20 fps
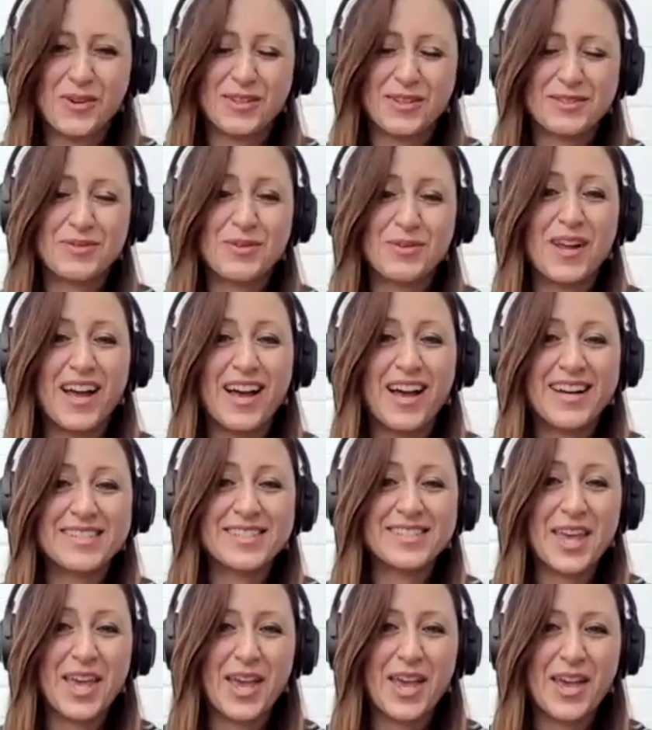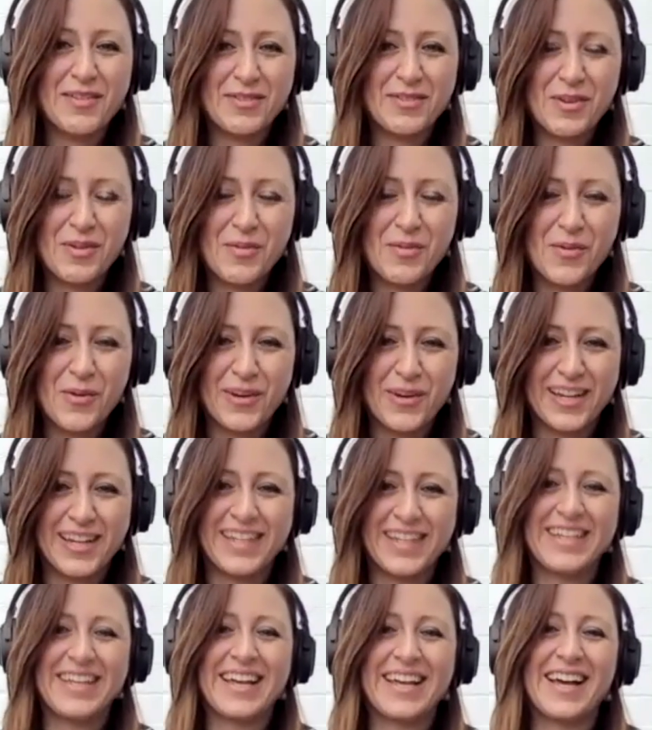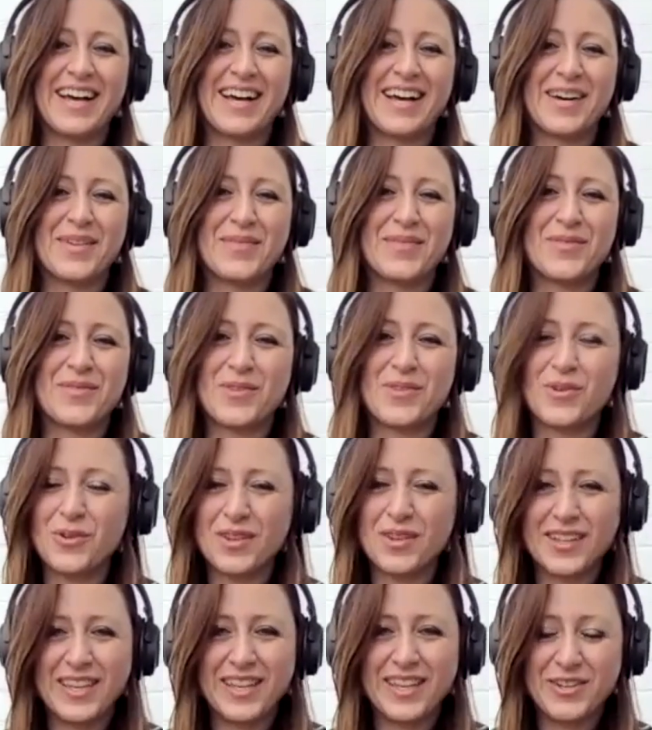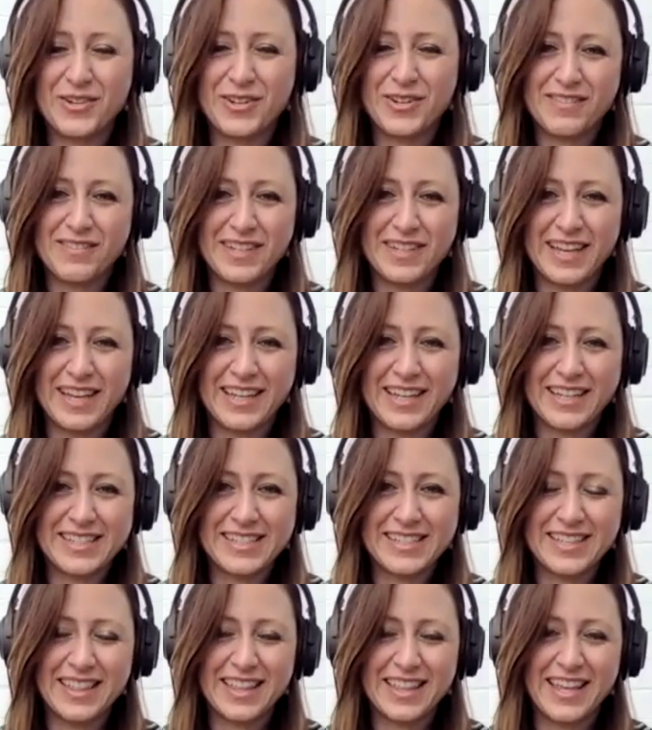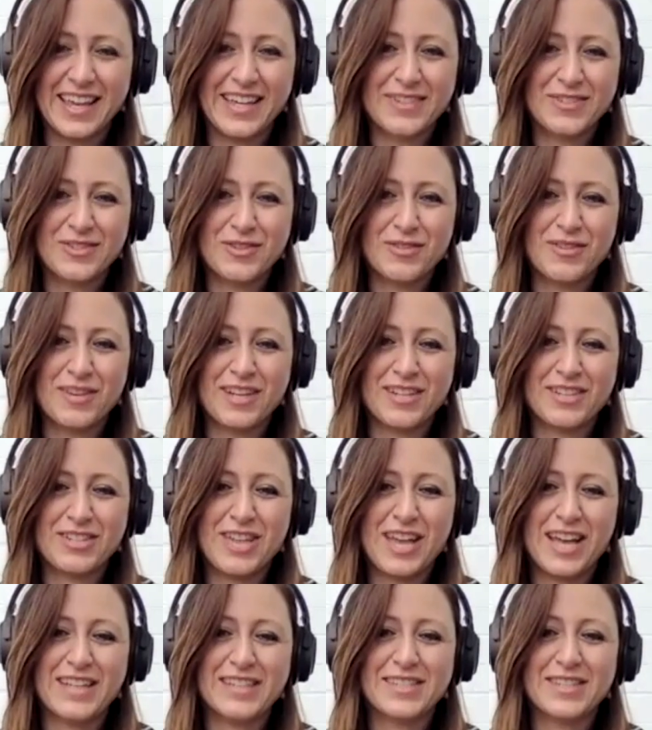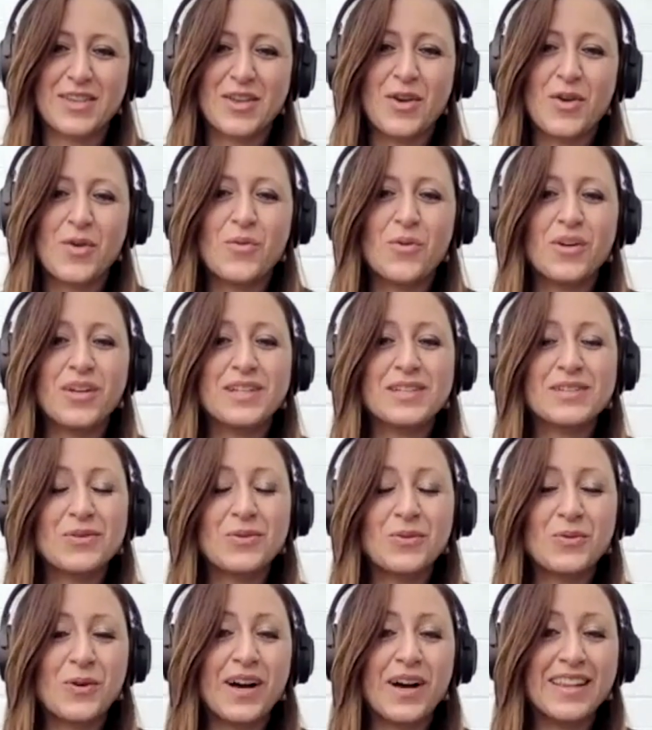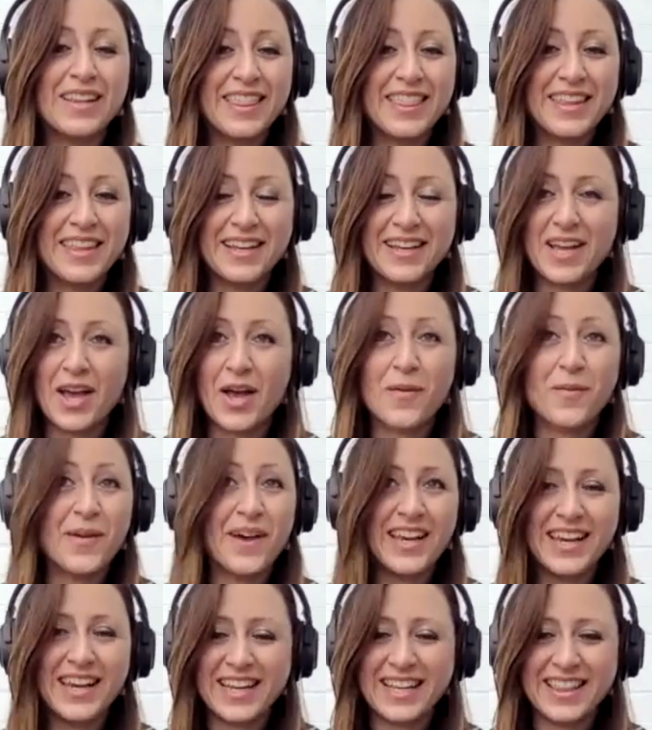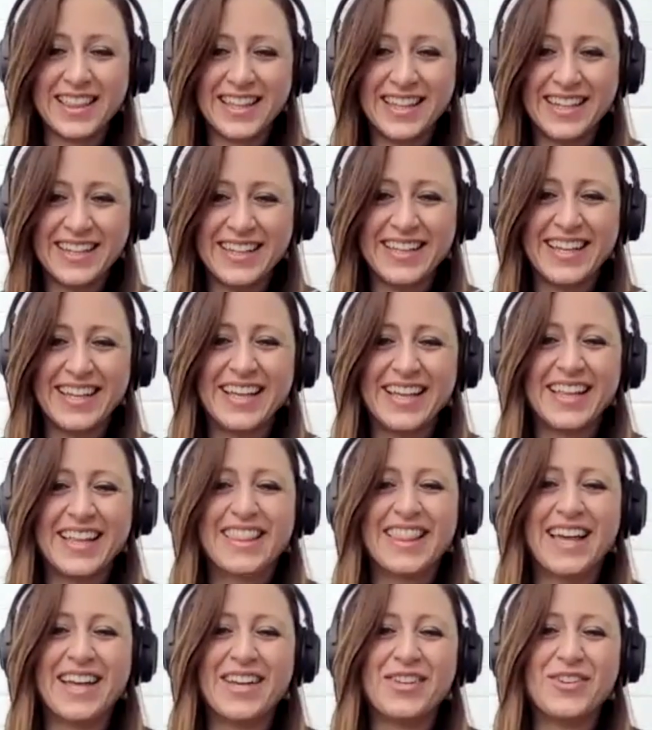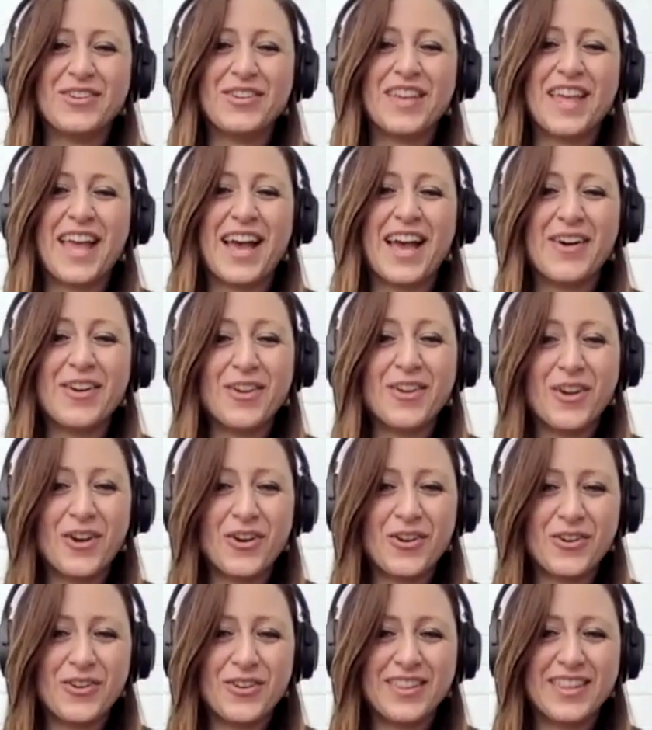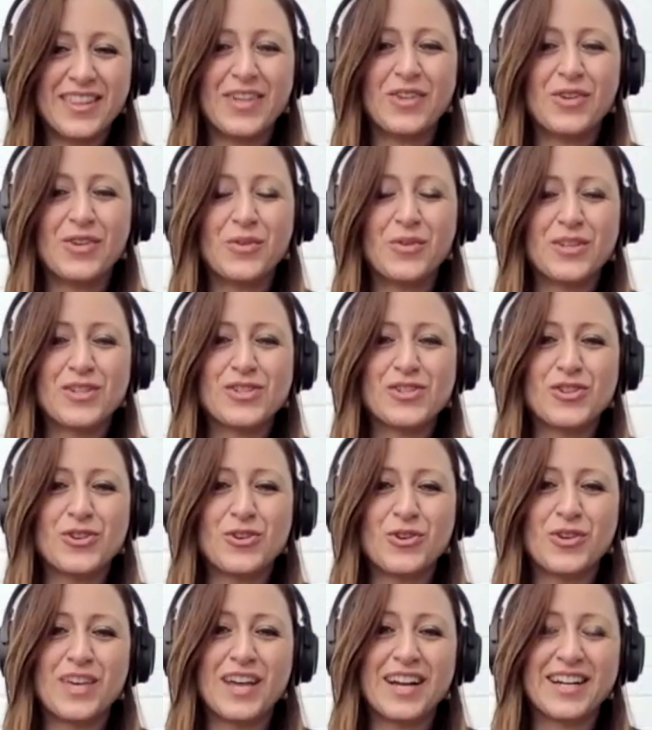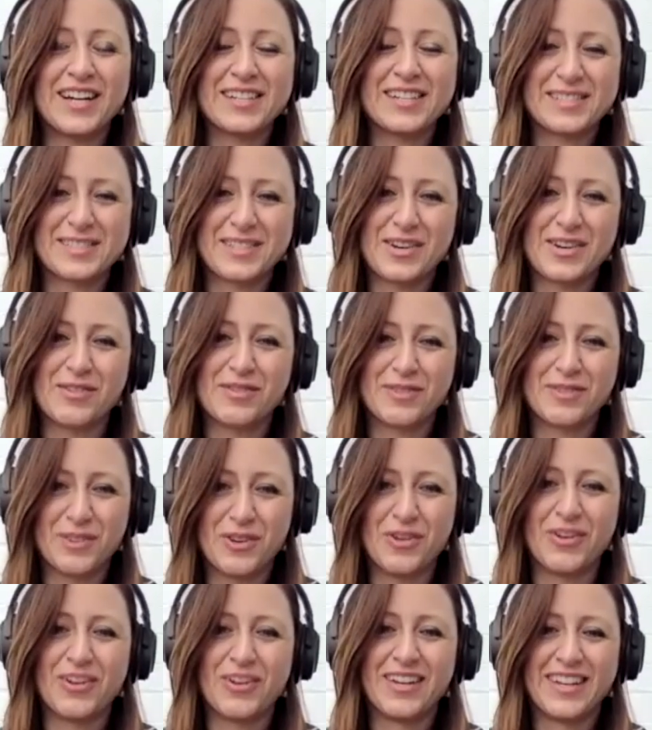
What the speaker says: It's what I ask everybody, all you lovely ladies at the end of our chats. What is one thing about anything that you now know that you wish your younger self knew?